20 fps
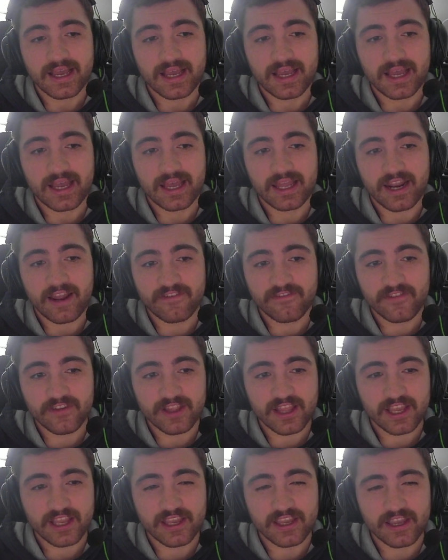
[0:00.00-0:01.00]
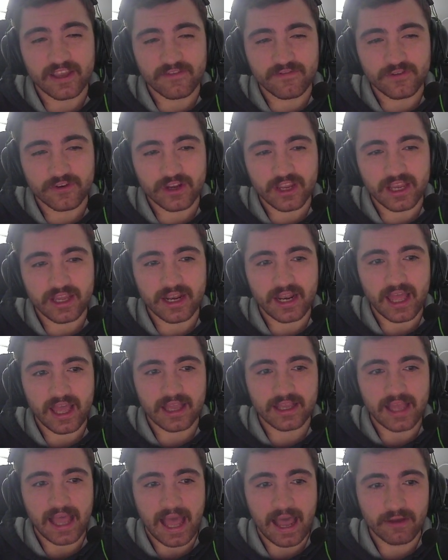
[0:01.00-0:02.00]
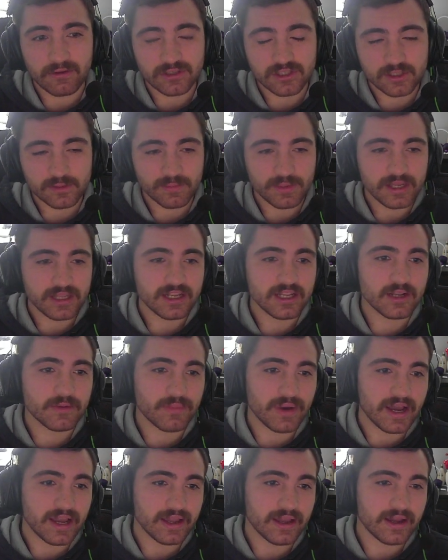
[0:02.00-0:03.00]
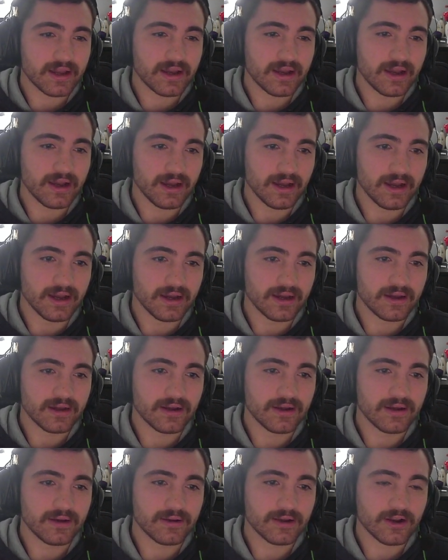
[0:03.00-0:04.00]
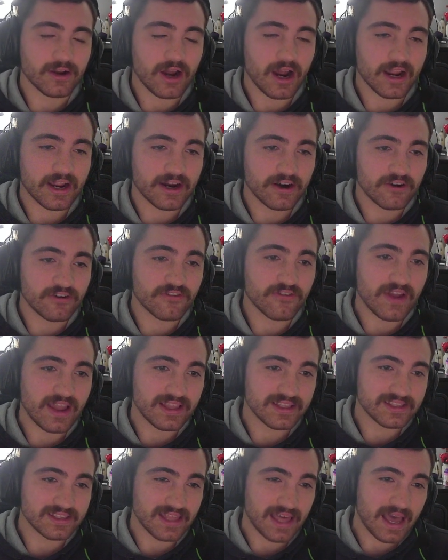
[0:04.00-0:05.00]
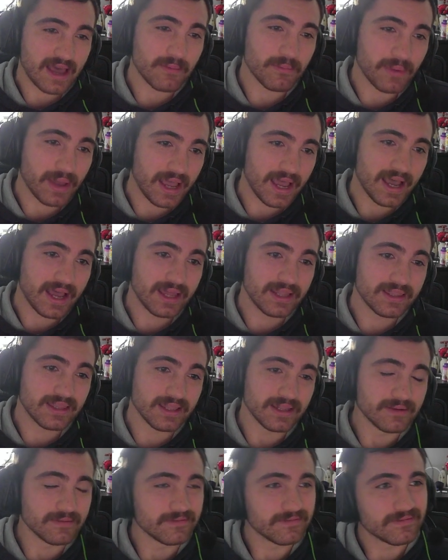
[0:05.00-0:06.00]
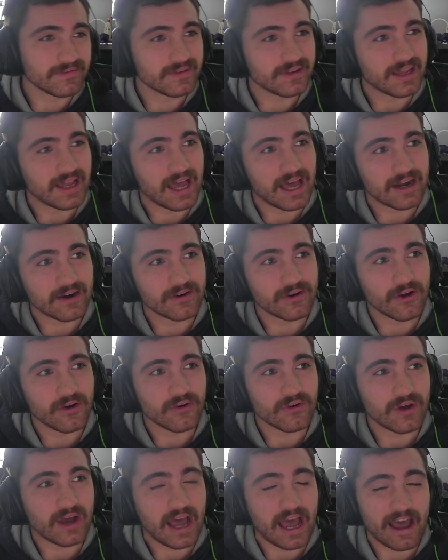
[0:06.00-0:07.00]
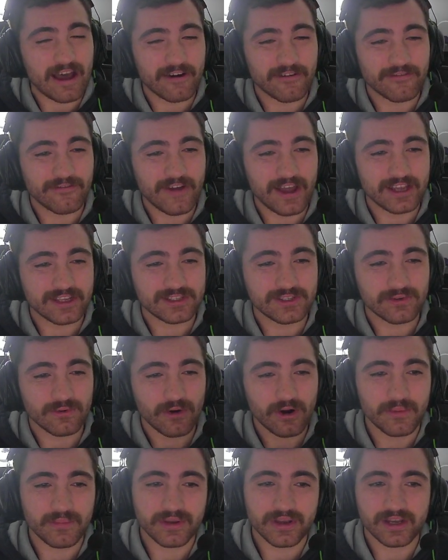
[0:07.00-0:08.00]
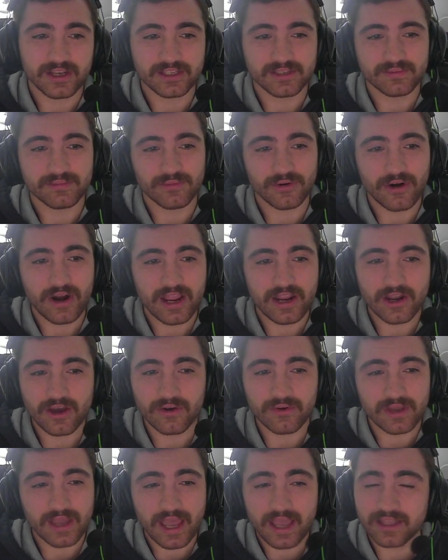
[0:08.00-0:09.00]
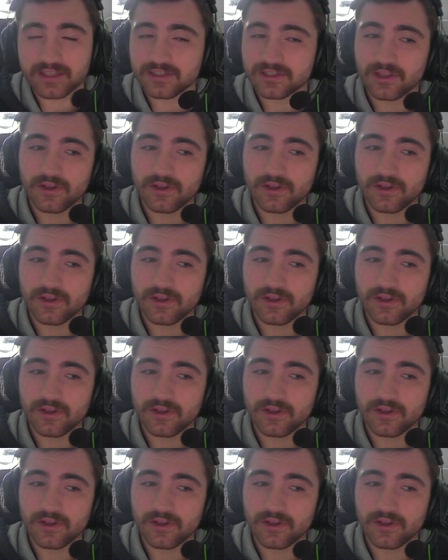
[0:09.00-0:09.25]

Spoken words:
And I feel like if you're getting outspeeded by Kaikar of France that bad, then I don't know how fast you are because Moreno, he ain't slow